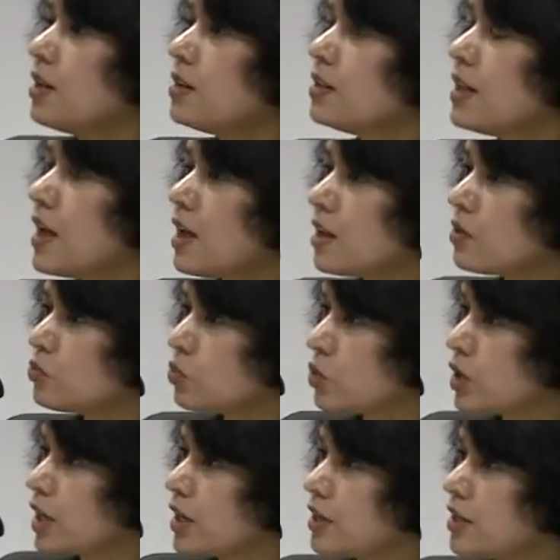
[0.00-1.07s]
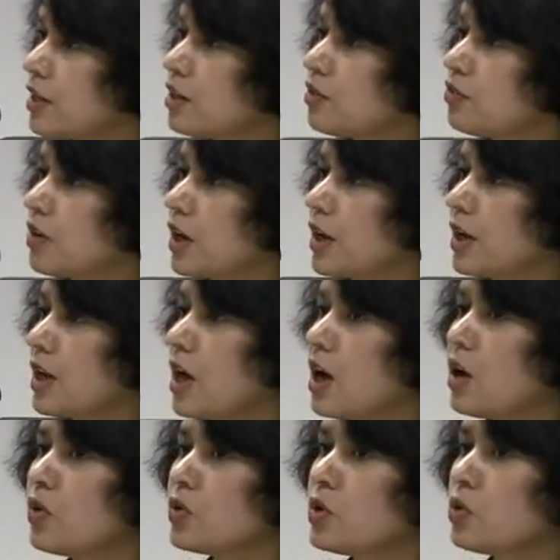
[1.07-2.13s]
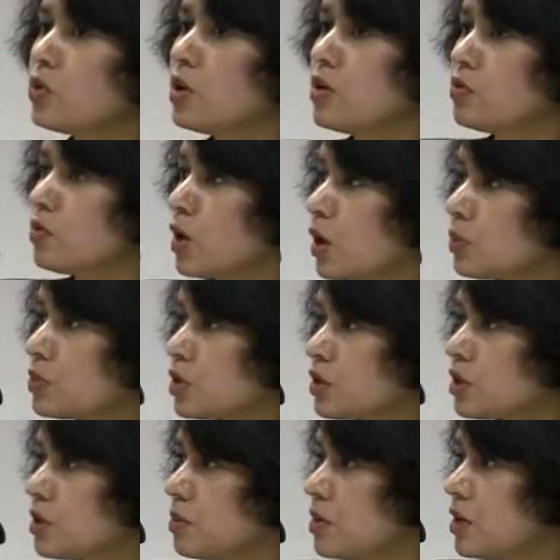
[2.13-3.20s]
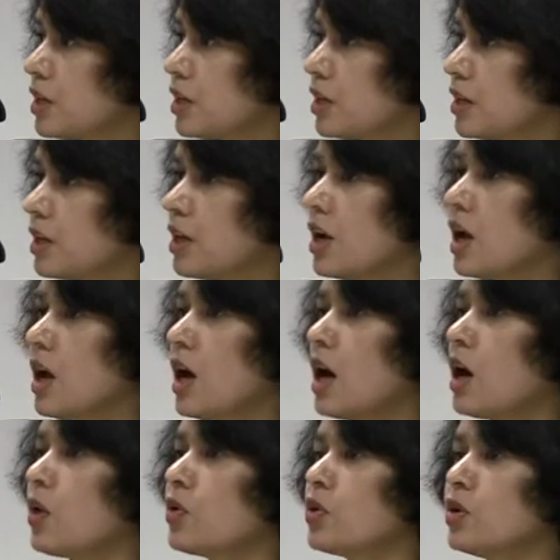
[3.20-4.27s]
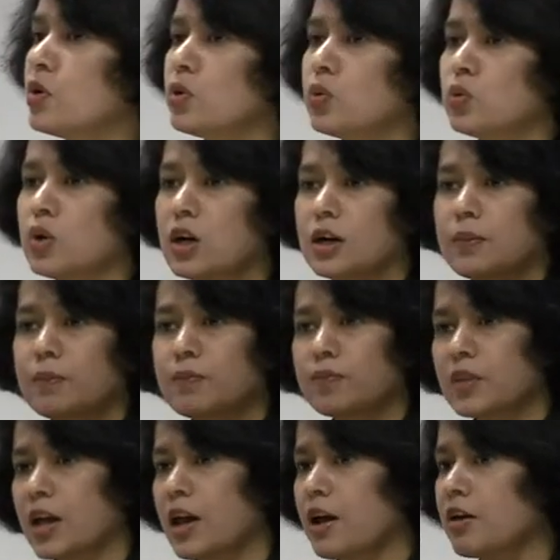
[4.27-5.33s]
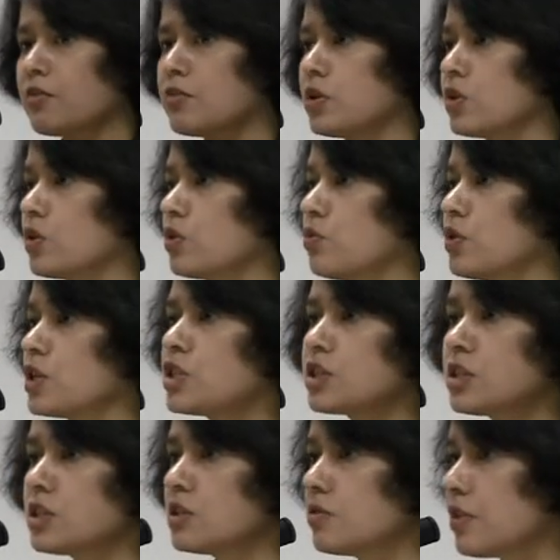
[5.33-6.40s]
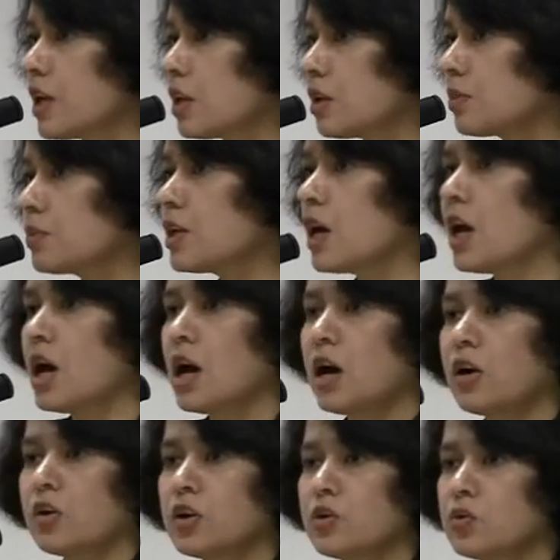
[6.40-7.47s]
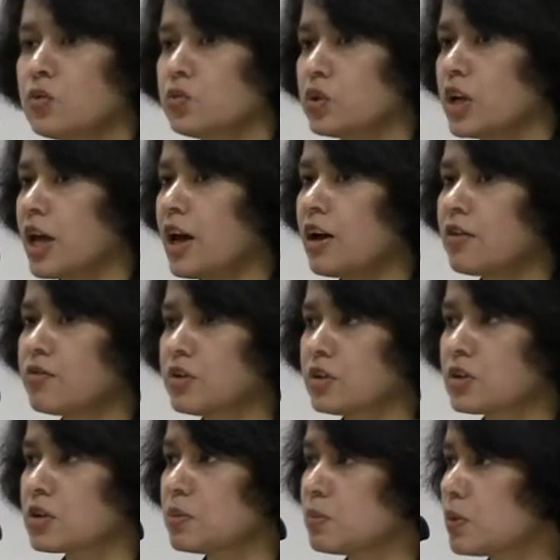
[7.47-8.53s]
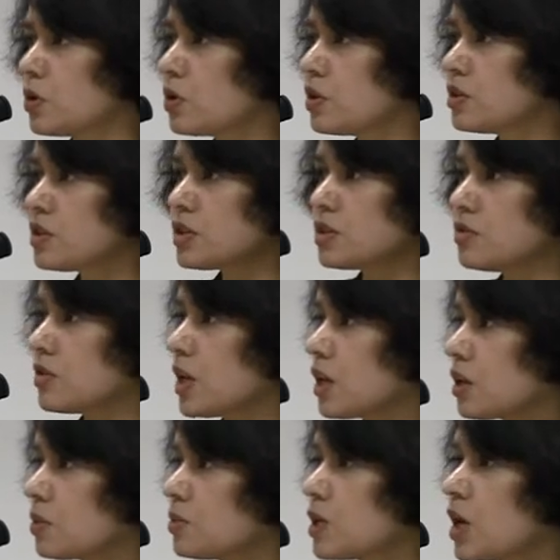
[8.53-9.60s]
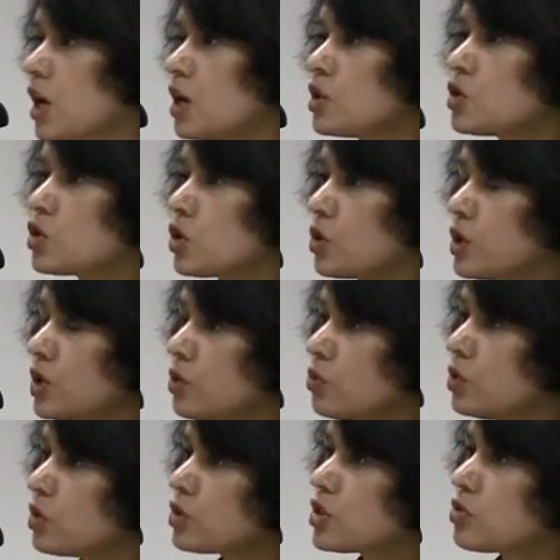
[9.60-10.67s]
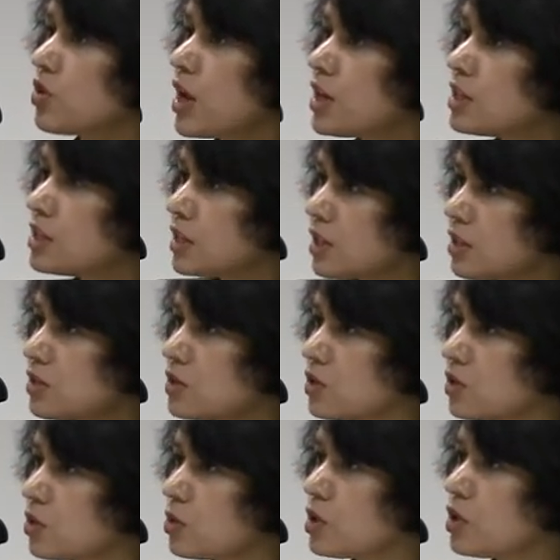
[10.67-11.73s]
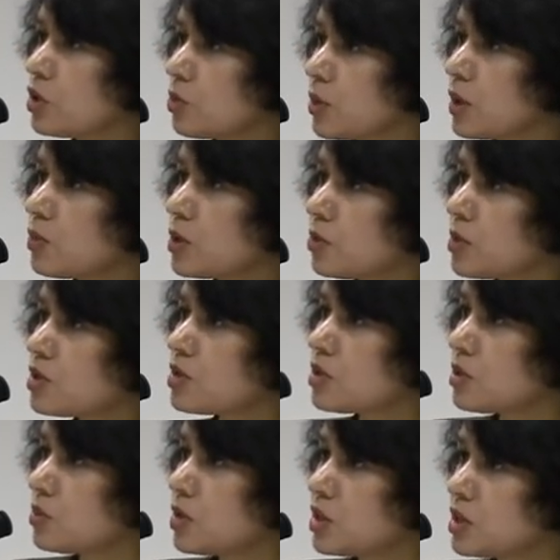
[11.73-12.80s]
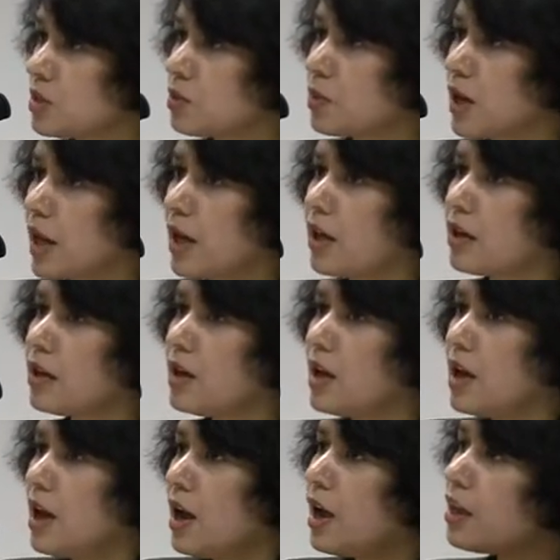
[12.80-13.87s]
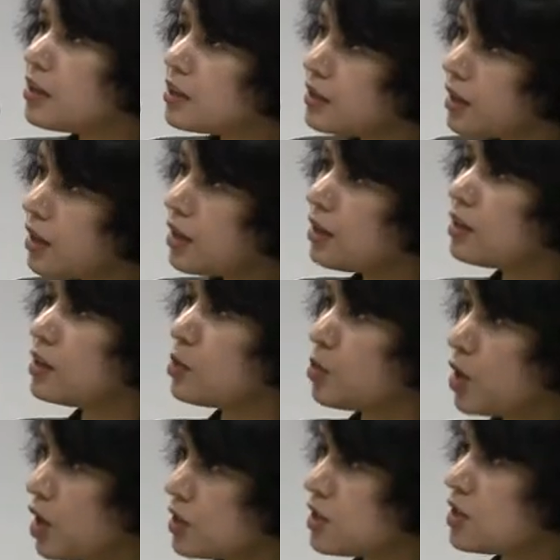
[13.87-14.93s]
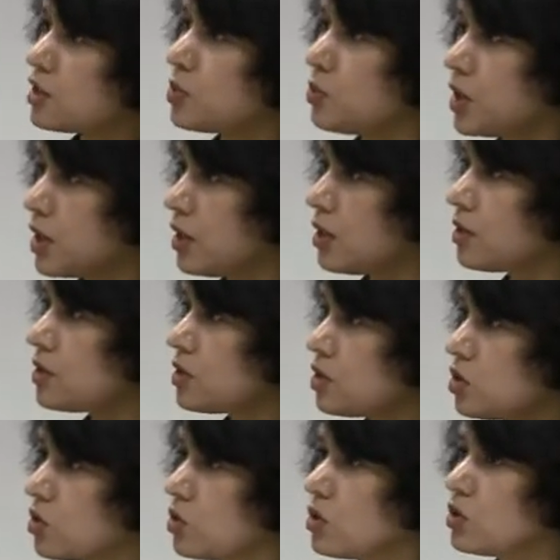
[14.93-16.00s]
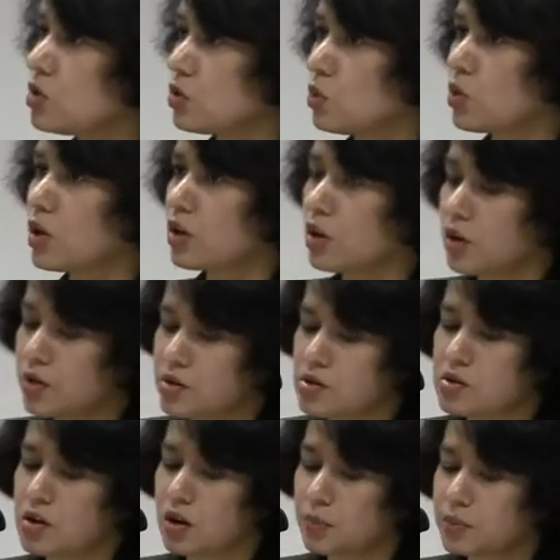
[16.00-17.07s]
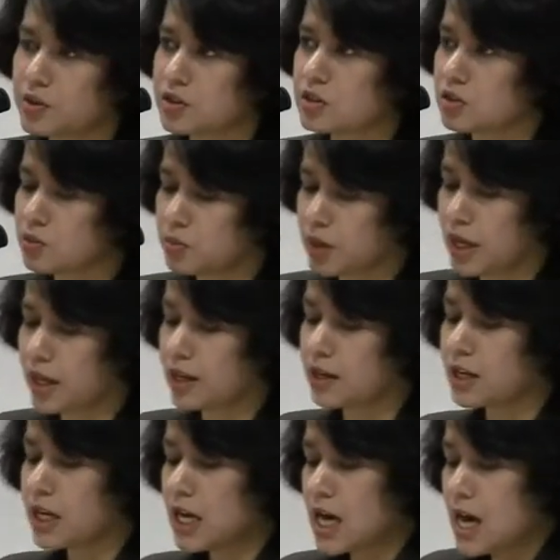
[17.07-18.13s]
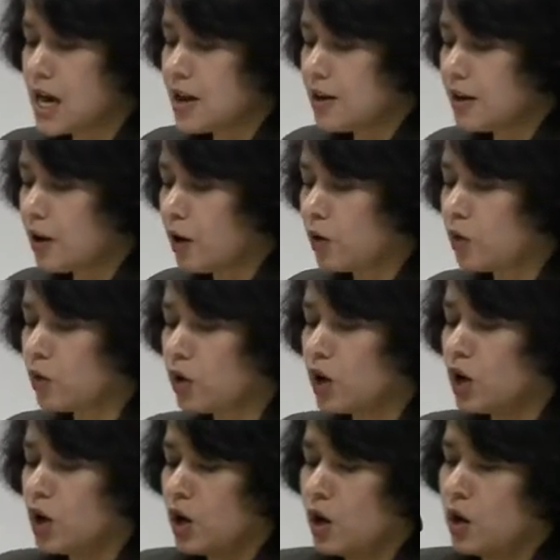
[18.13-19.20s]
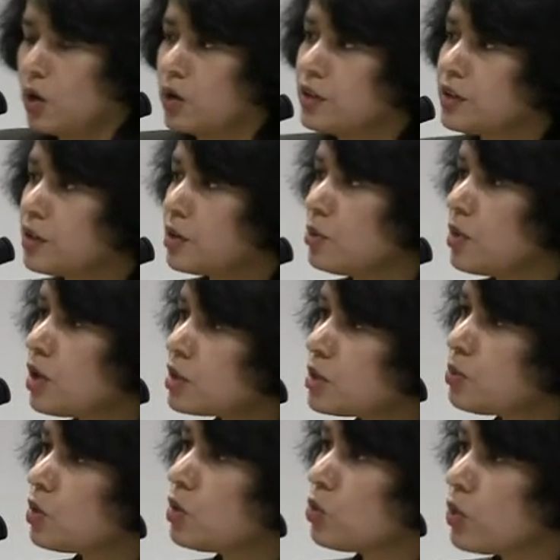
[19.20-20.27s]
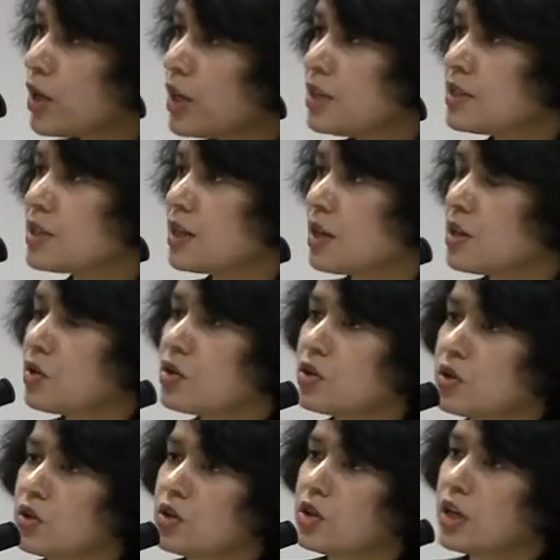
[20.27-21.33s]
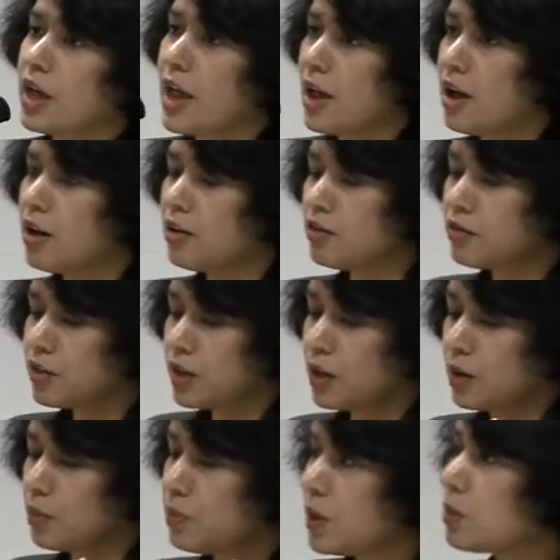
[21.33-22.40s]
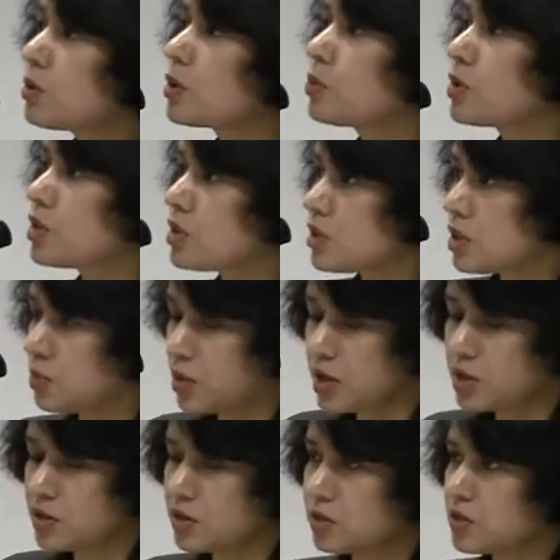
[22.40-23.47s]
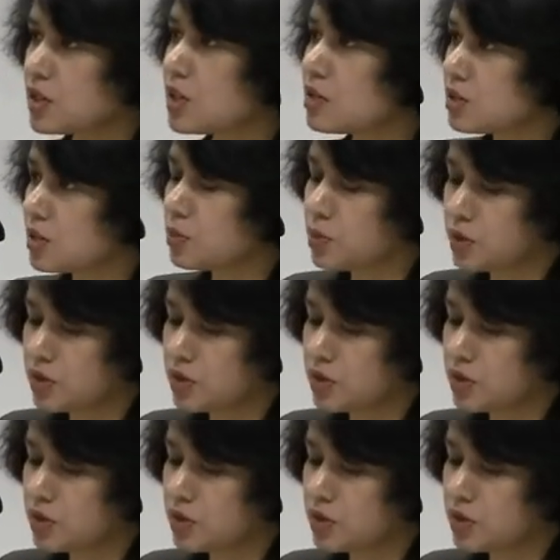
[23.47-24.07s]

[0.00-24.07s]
that would identify how you involved your community, how you have your vision developed, how you would have your components developed. So you will strategize your public participation plan, and then the process begins to work on your comprehensive plan. Now, there are multiple ways that you could have public participation, citizen